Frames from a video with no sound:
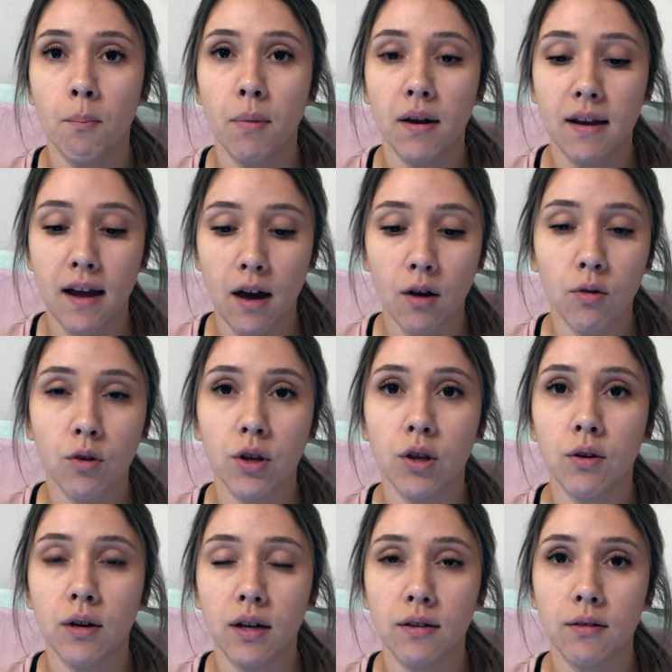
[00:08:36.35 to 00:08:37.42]
but now
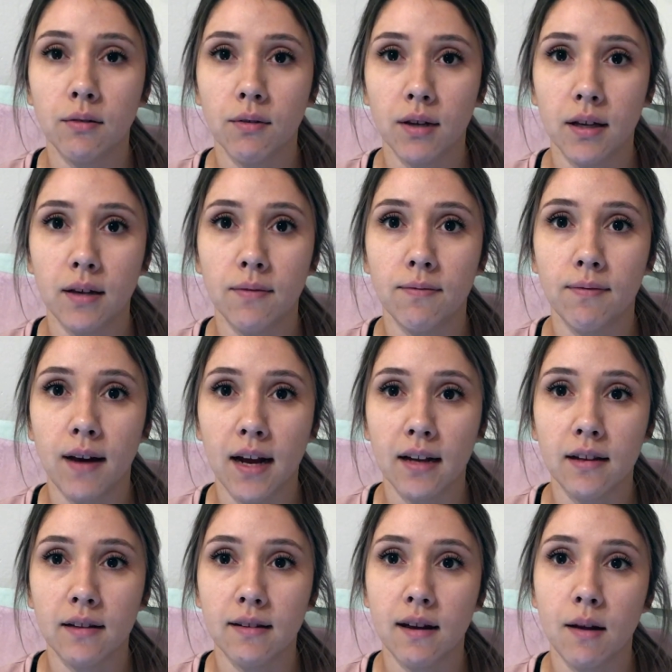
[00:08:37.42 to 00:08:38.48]
you need to really
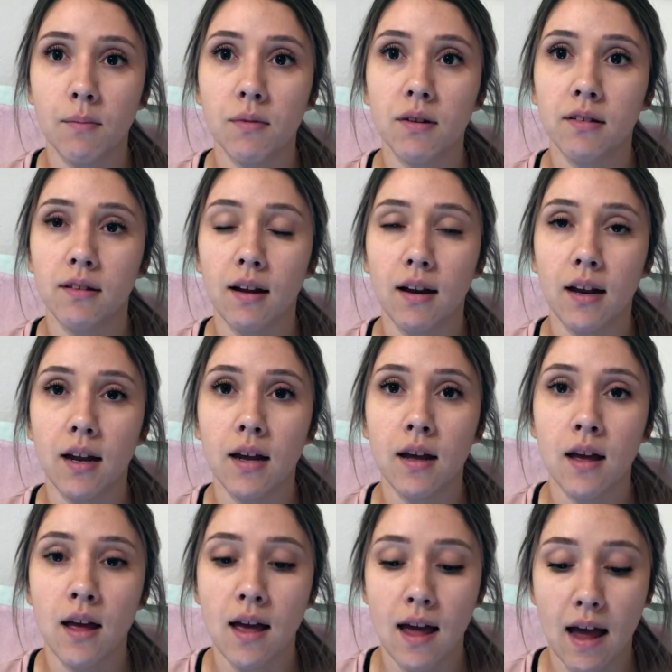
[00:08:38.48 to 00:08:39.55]
find the time to study
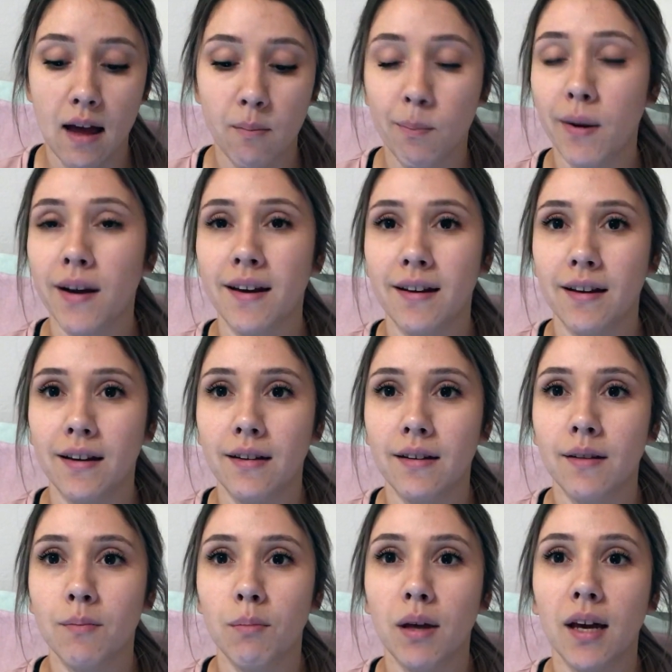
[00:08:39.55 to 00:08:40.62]
and put it
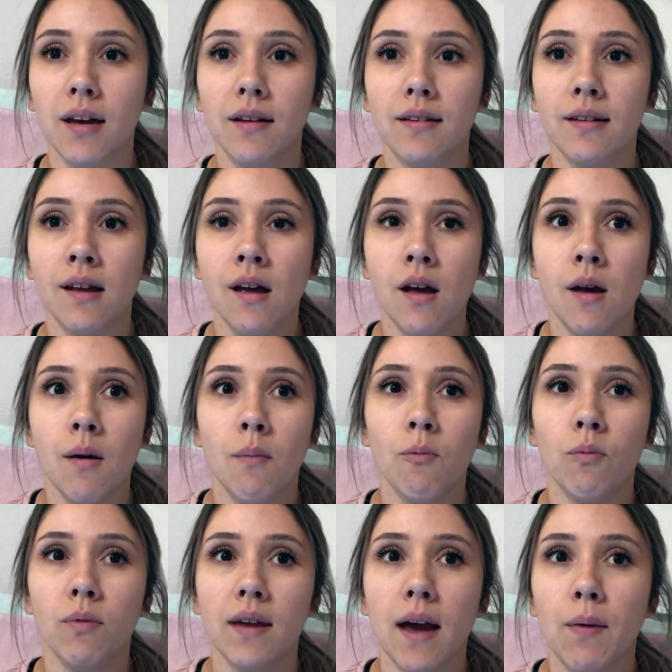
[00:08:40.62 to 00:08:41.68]
in, because
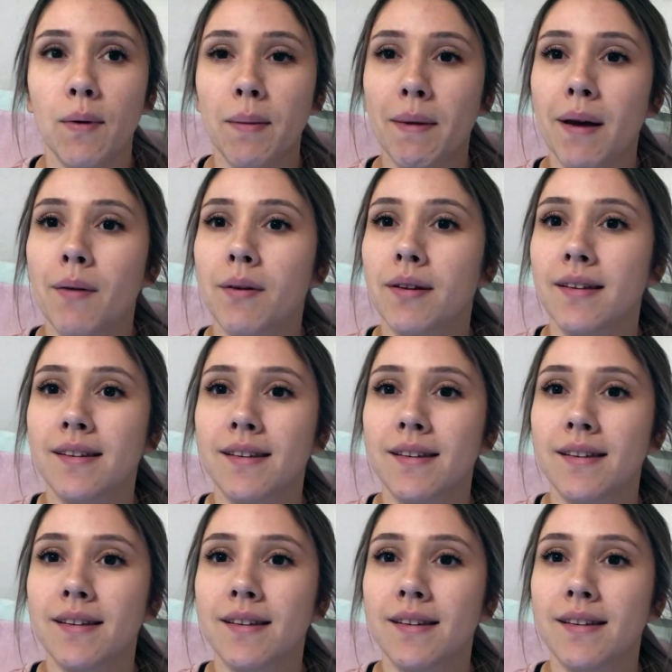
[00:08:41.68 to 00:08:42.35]
yeah, we might